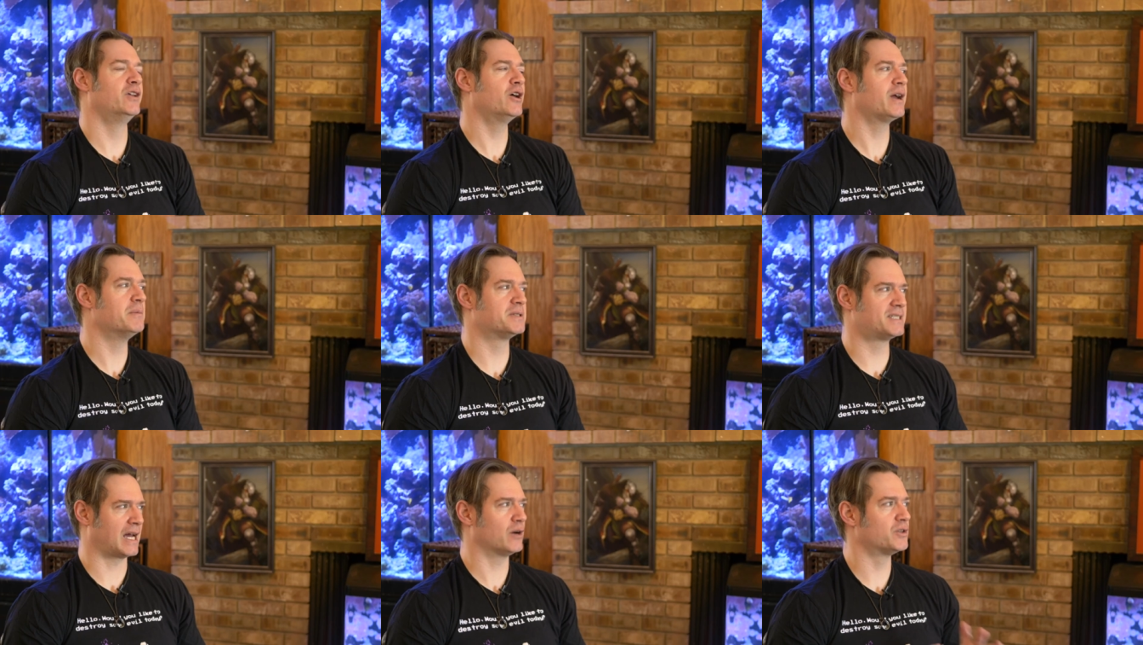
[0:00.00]
Video games
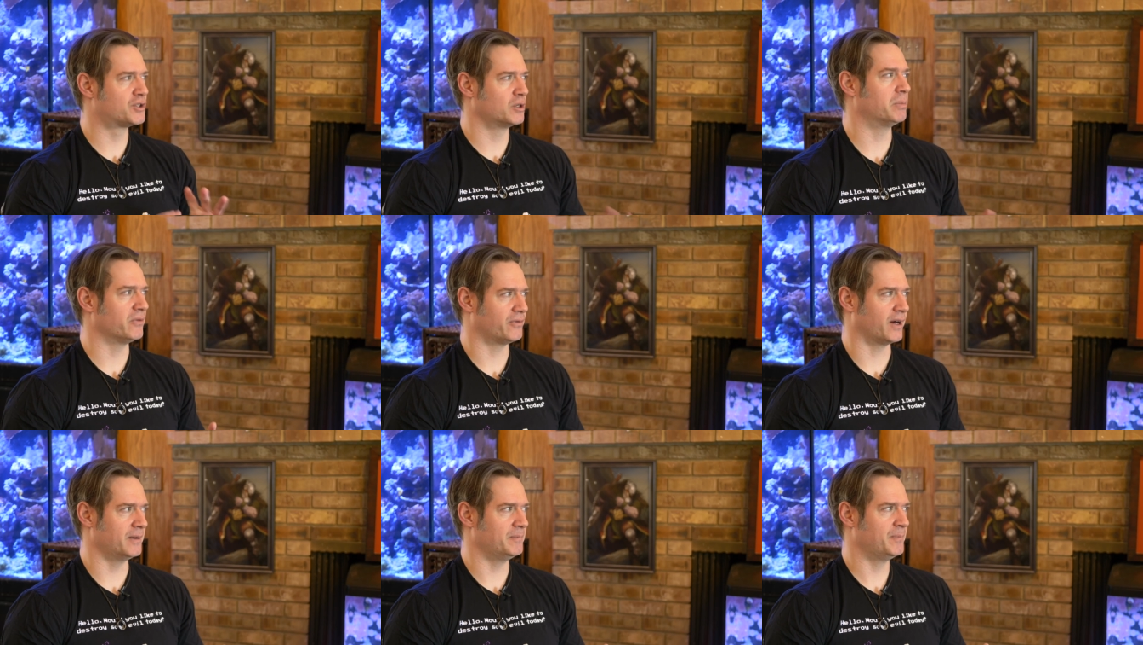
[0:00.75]
sound super
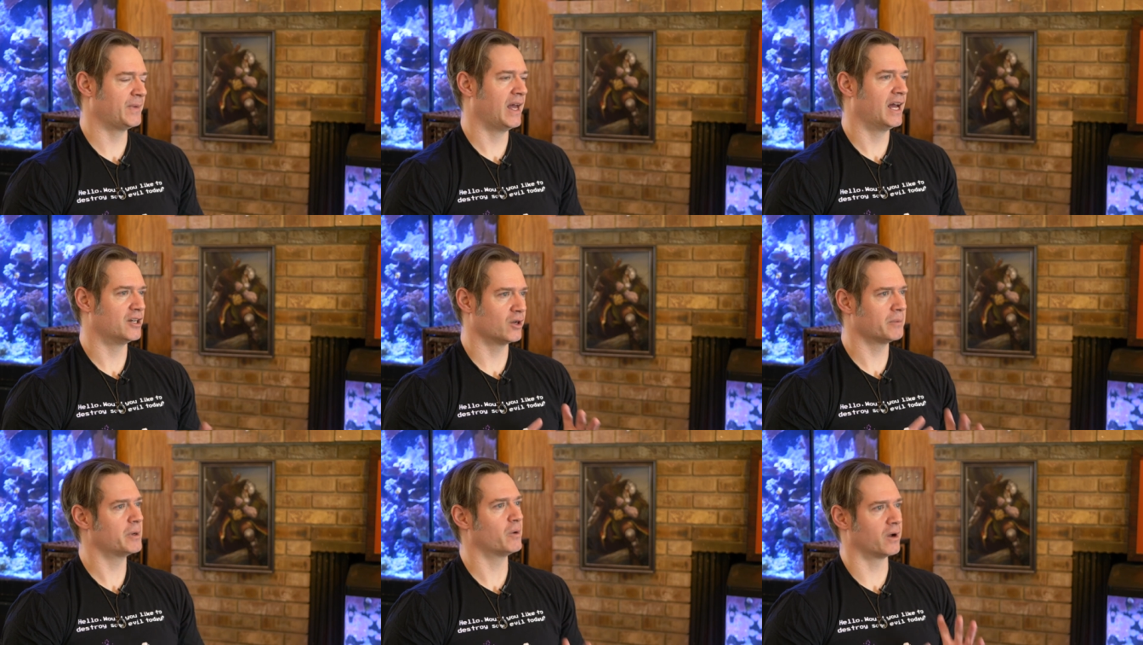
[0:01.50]
fun. Mm-hmm. And don't
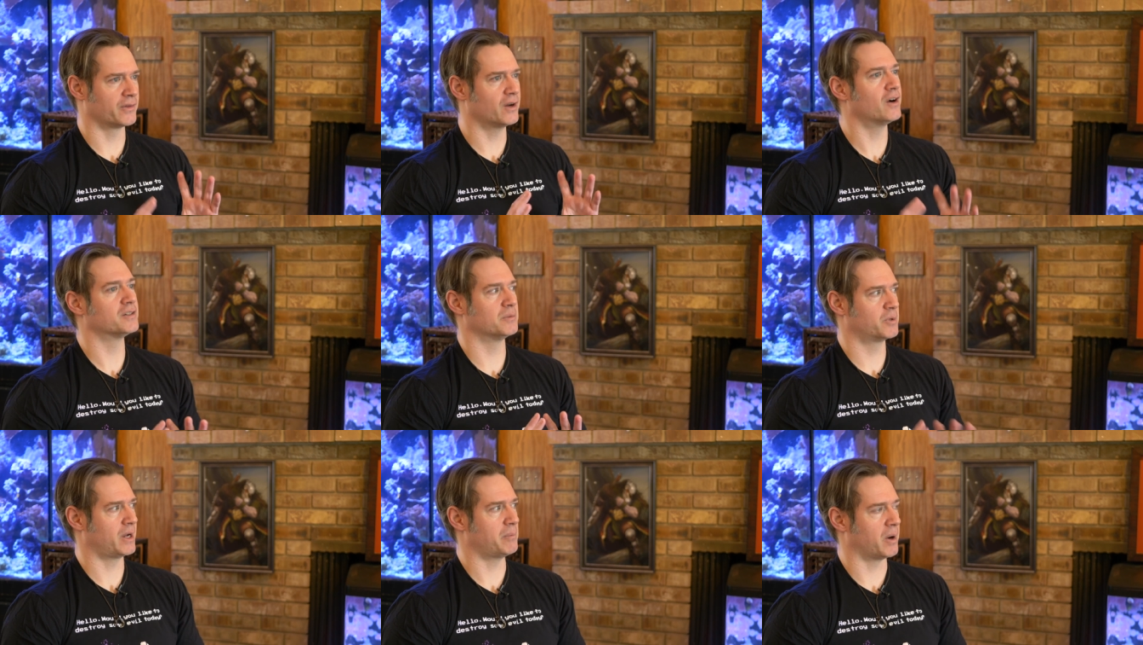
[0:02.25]
get me wrong, there are
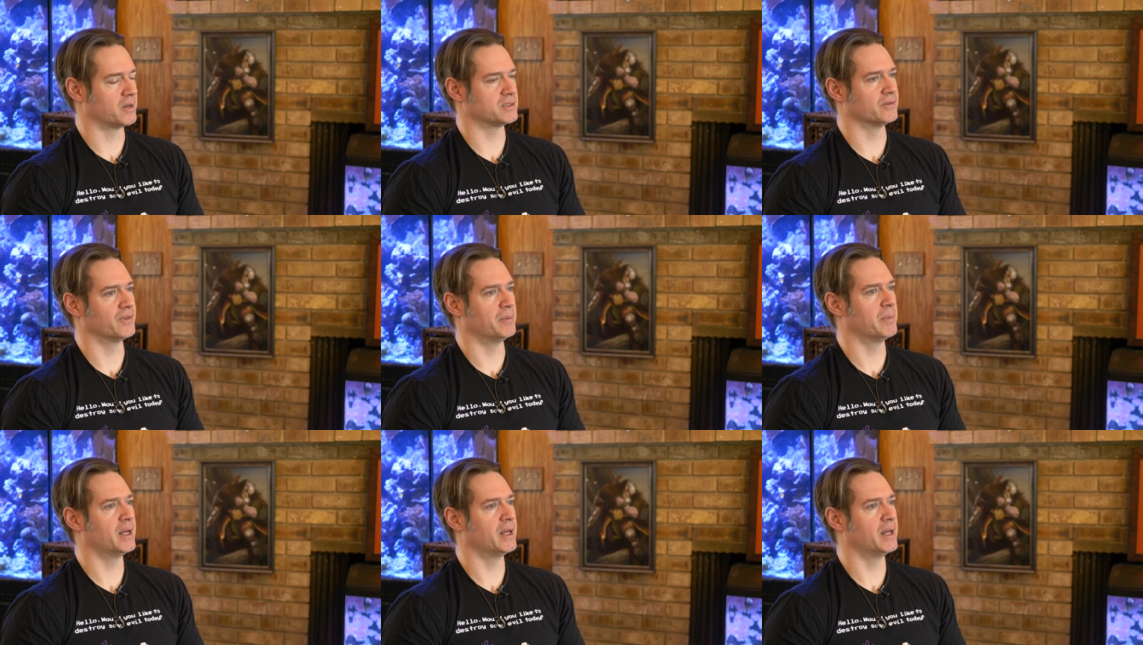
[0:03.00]
some great parts of them.